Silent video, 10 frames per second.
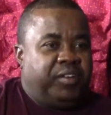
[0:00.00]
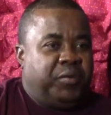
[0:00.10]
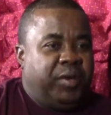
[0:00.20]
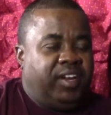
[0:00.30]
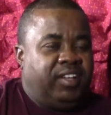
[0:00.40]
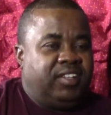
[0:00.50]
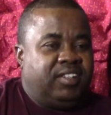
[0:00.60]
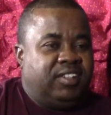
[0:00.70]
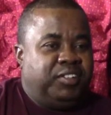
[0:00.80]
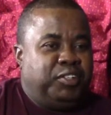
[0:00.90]
Well,
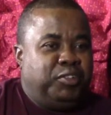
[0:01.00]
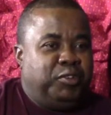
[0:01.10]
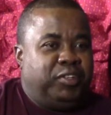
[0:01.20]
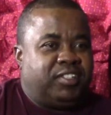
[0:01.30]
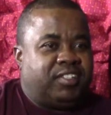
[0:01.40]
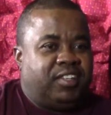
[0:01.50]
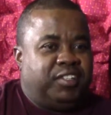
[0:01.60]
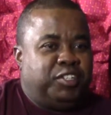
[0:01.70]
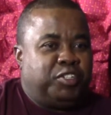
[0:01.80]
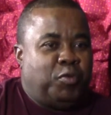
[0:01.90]
it's
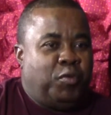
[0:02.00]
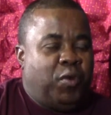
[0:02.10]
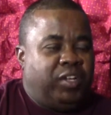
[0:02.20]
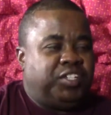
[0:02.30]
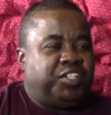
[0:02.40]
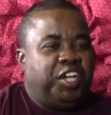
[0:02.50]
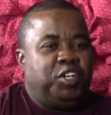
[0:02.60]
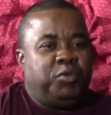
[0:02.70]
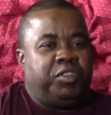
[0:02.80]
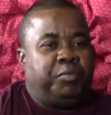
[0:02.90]
what is
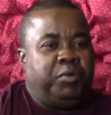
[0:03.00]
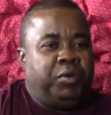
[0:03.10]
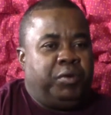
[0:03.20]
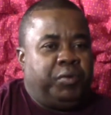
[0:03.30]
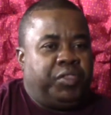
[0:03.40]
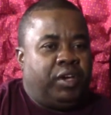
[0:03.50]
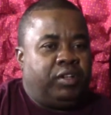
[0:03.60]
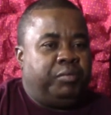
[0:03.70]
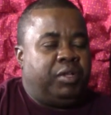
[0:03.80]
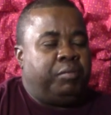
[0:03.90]
change without
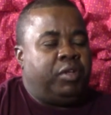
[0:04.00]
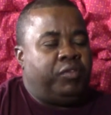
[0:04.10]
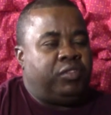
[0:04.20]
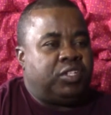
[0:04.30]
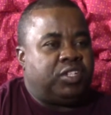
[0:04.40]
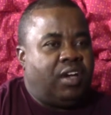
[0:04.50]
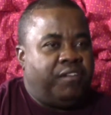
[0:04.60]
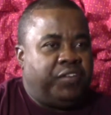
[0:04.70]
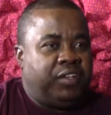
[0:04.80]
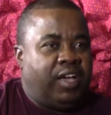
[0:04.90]
a bit of
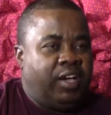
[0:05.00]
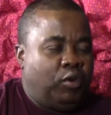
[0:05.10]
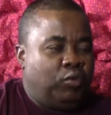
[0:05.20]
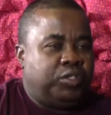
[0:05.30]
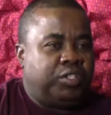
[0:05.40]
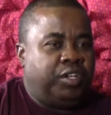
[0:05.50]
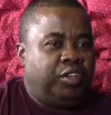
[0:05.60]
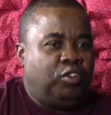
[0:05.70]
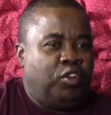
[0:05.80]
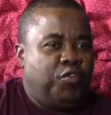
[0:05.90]
discomfort. I always say,
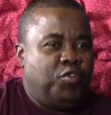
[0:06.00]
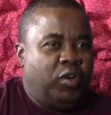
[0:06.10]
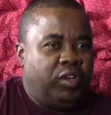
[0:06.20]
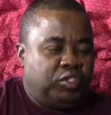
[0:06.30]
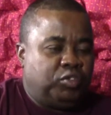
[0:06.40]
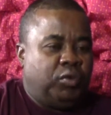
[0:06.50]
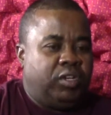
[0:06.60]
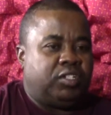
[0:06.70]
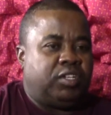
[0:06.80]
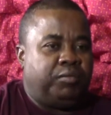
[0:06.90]
if you
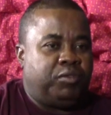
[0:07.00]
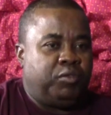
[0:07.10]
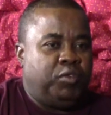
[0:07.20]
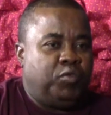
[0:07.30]
want something,